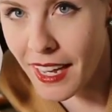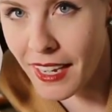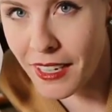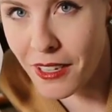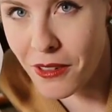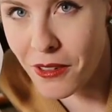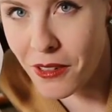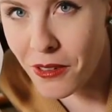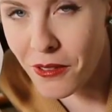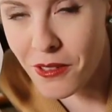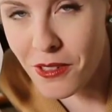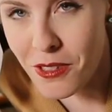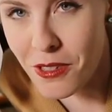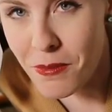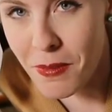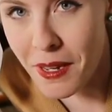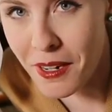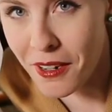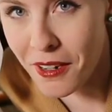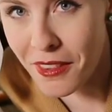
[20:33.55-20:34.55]
and you can always do
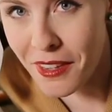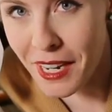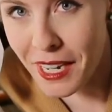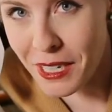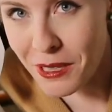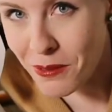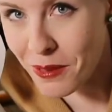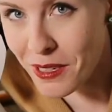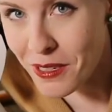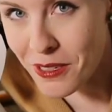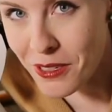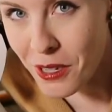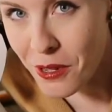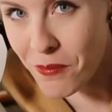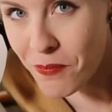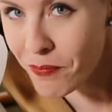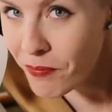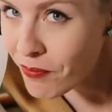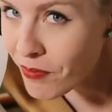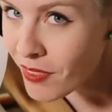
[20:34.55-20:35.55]
better on the next one, so
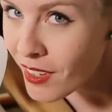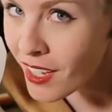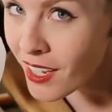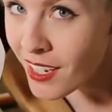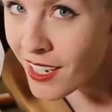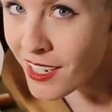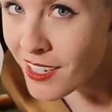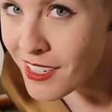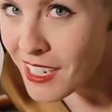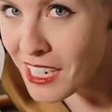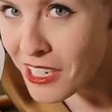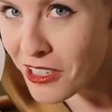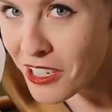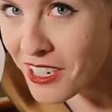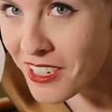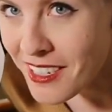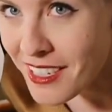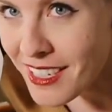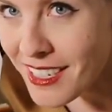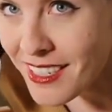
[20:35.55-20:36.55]
take
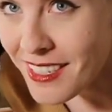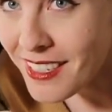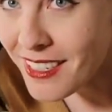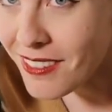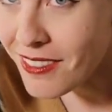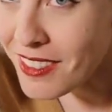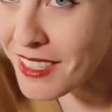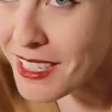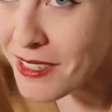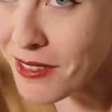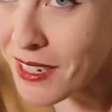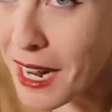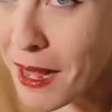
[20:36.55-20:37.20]
chances. Let's see what